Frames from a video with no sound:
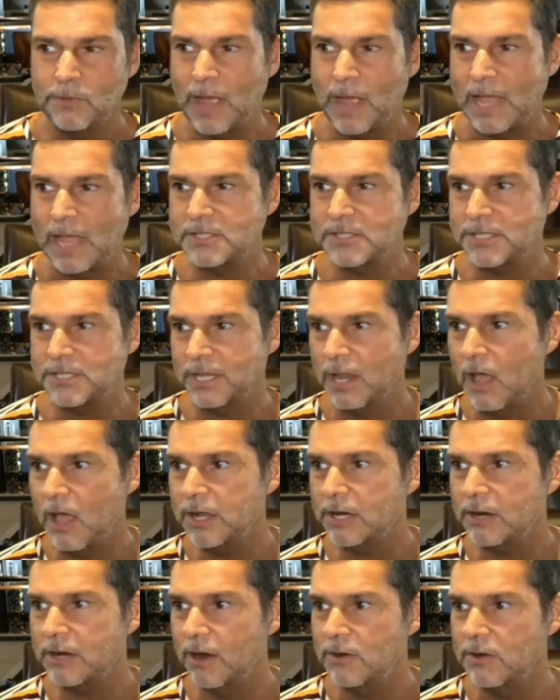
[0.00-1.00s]
as
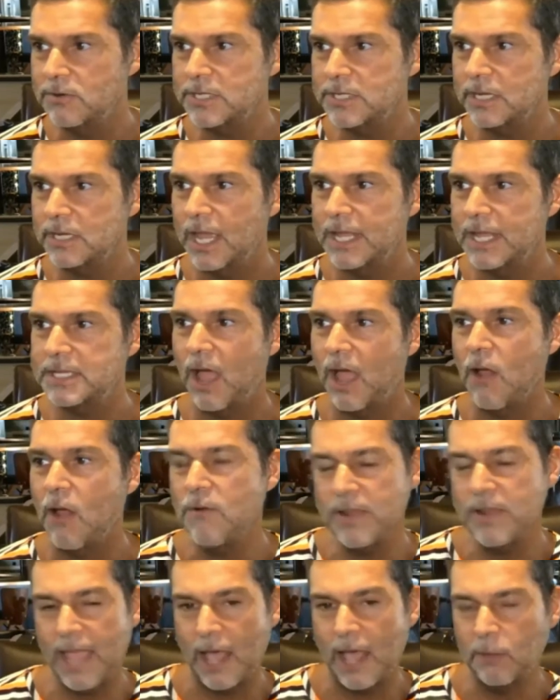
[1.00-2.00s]
Solana grows, it's
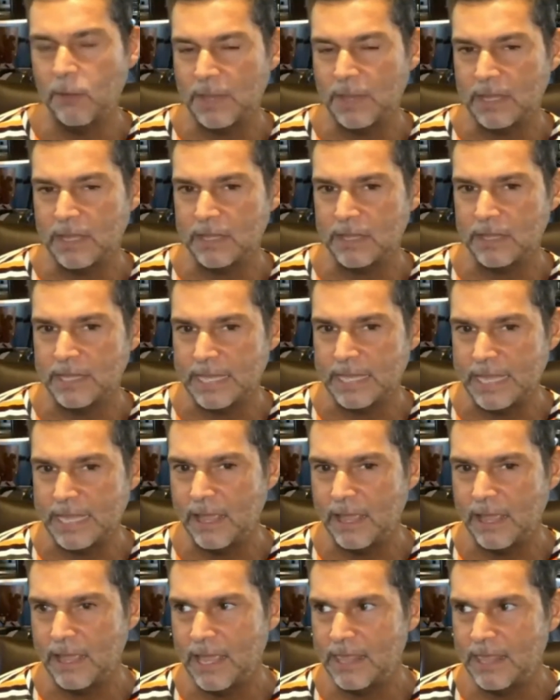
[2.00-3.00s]
only helping the
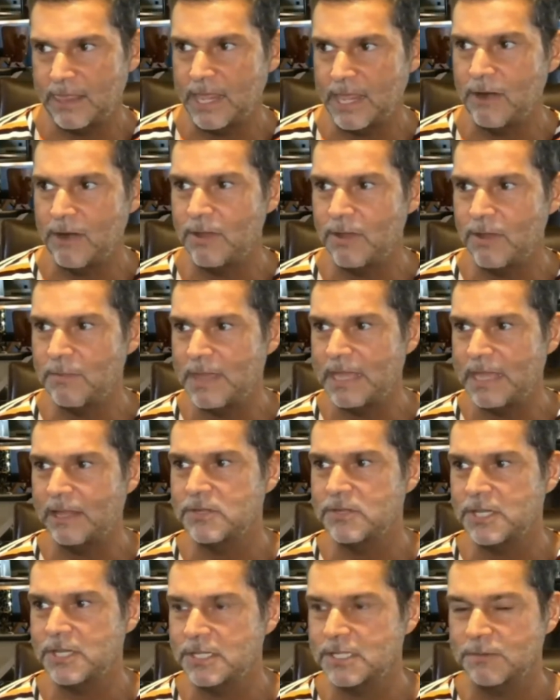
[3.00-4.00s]
Ethereum
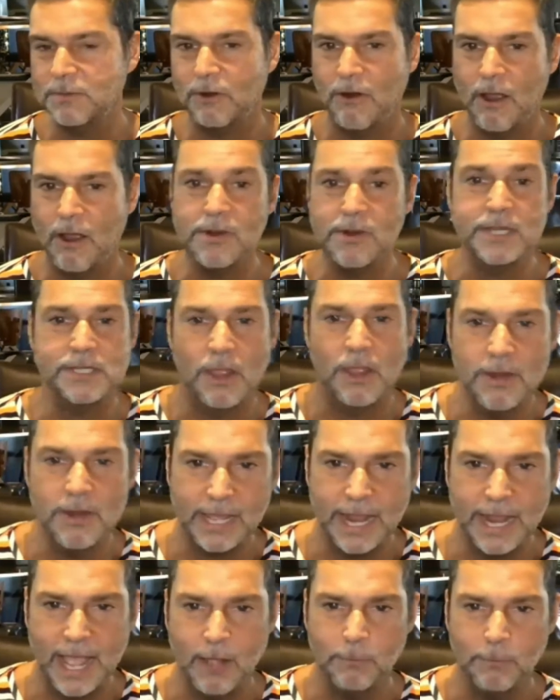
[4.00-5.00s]
ecosystem grow, and it's
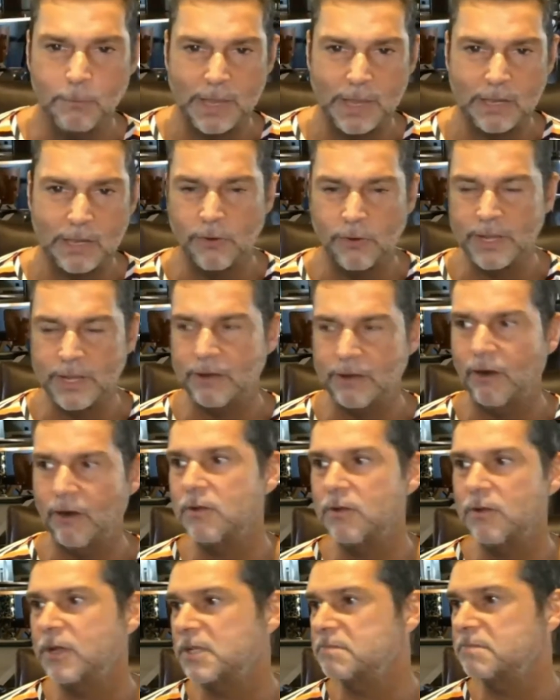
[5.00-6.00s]
only going to help Bitcoin
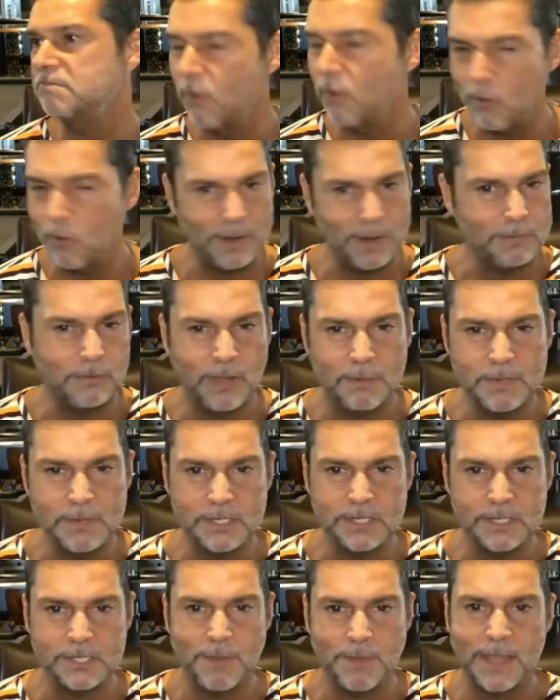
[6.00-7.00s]
grow because more people come
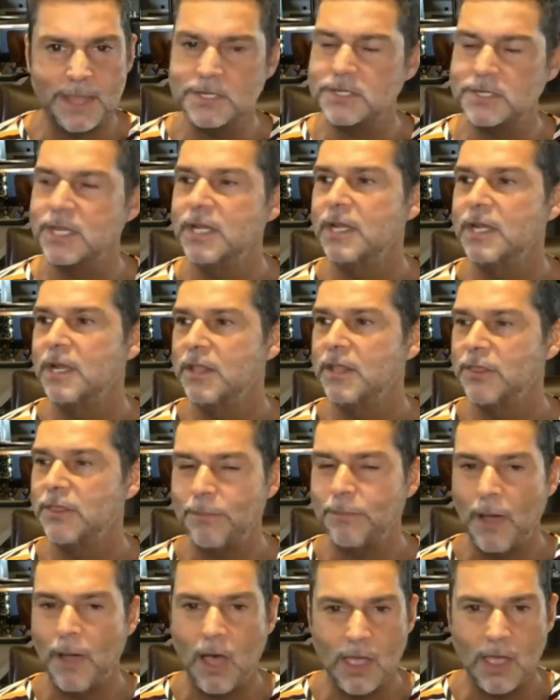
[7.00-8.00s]
into the space.
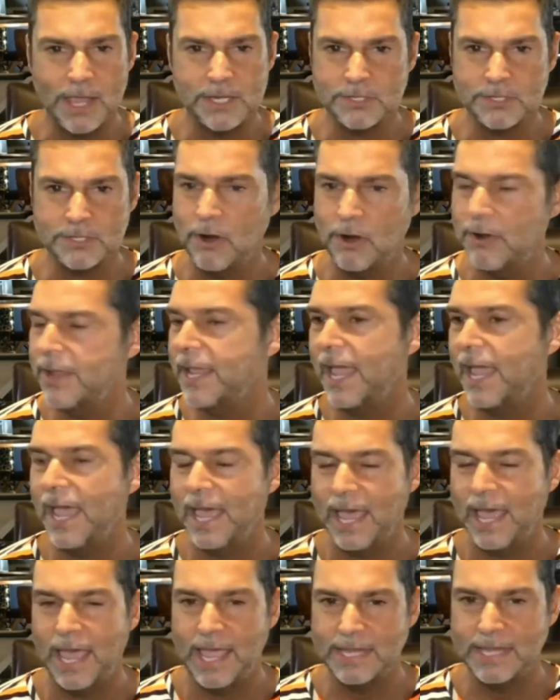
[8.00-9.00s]
The pie is growing.
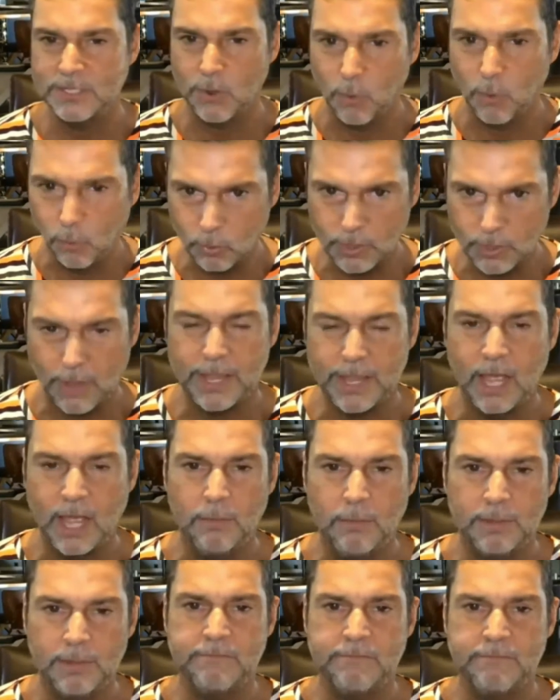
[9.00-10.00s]
It's all going
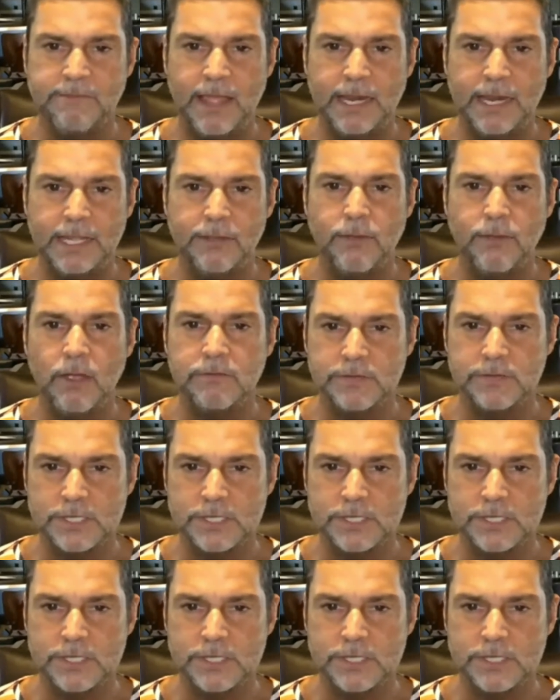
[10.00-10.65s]
up in value over